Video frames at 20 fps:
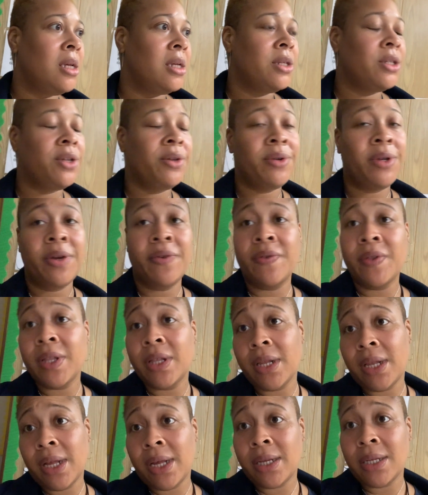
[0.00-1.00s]
So
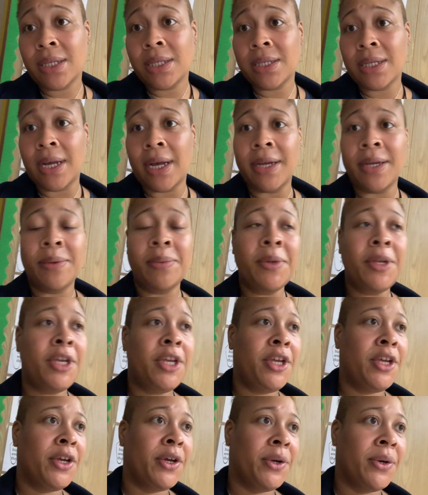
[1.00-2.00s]
nevertheless, I am
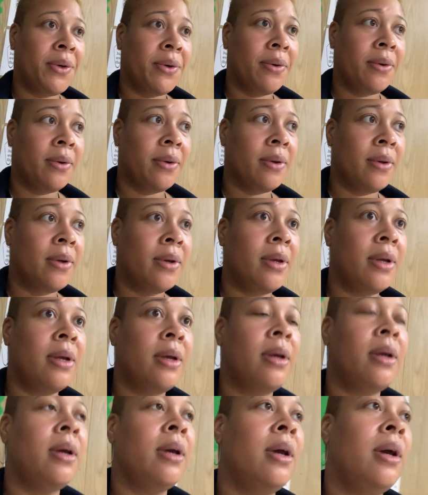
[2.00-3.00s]
here.
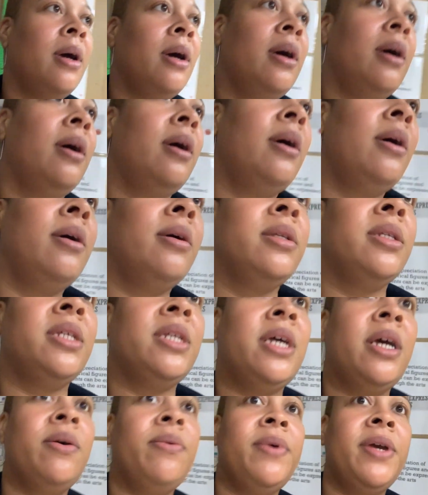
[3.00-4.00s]

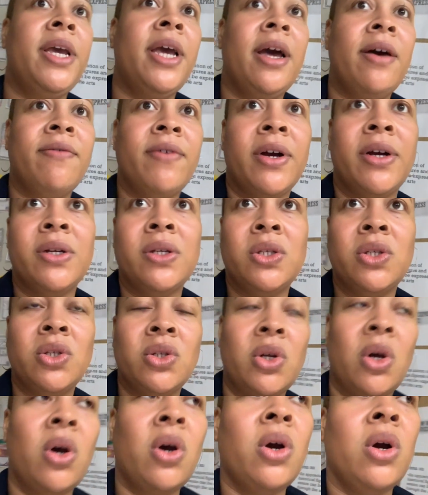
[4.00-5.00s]
Today we have our
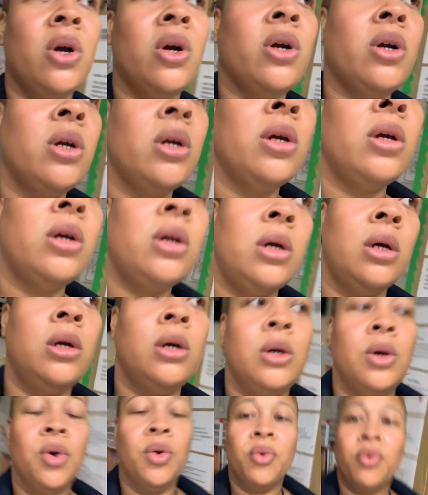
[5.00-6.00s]
STAR
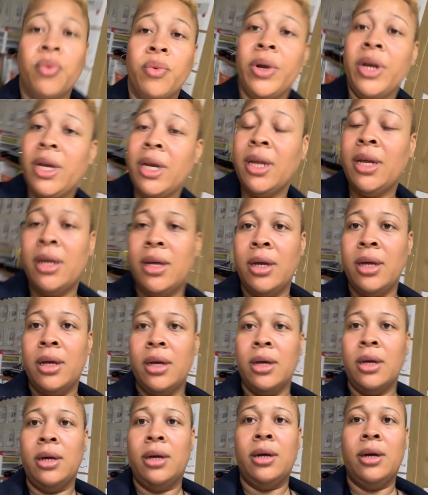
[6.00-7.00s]
reading
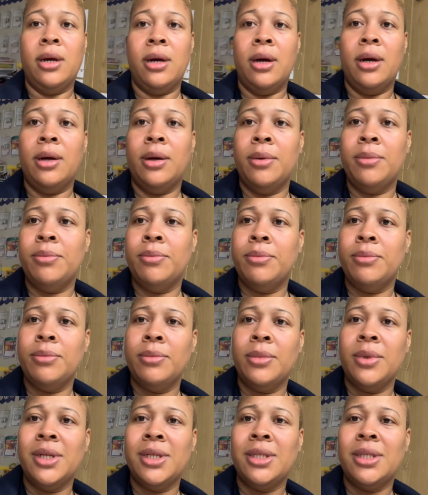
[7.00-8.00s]

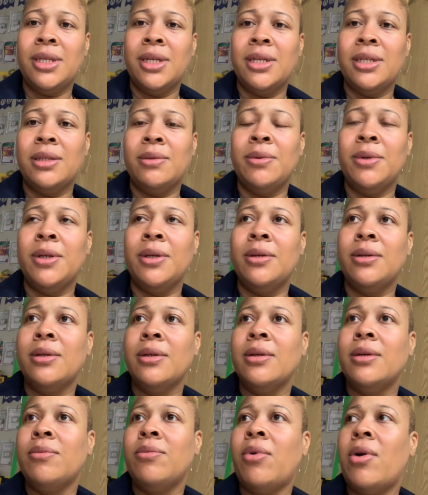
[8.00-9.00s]
assessment
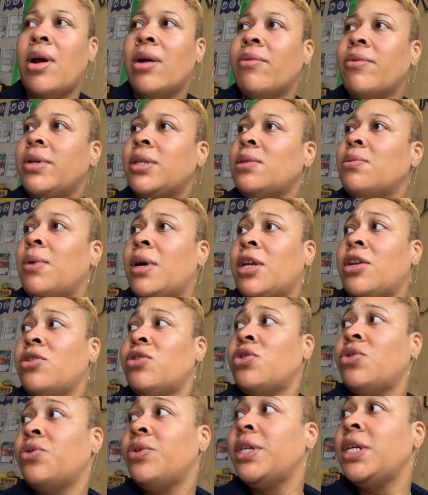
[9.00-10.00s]
progress
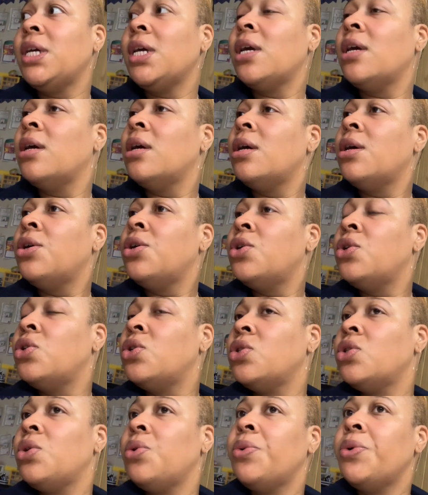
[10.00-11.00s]
monitoring.
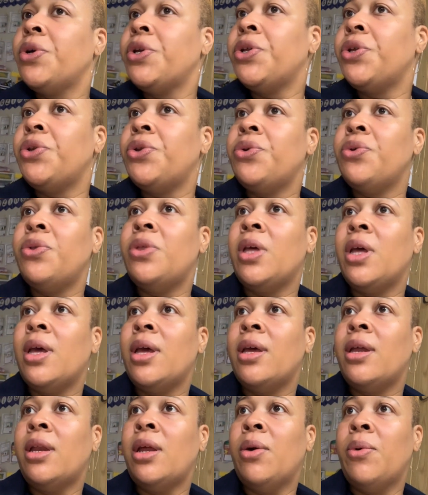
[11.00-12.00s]
So we're going to do
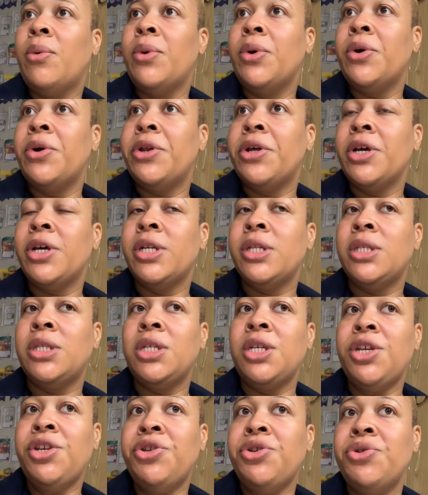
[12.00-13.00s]
that, and we're going to
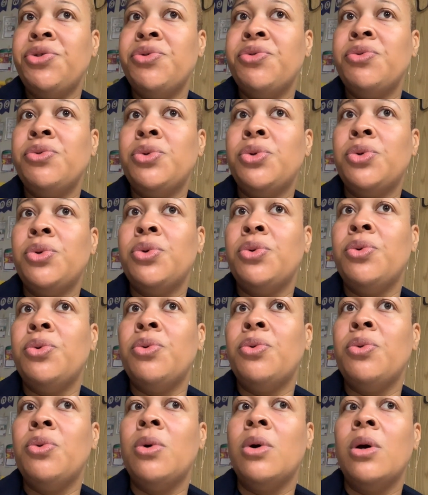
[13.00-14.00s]
continue
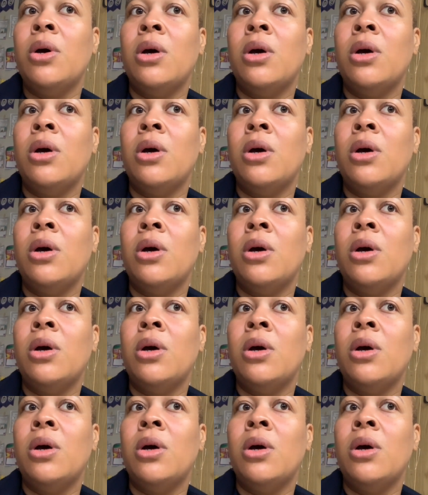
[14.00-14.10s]
to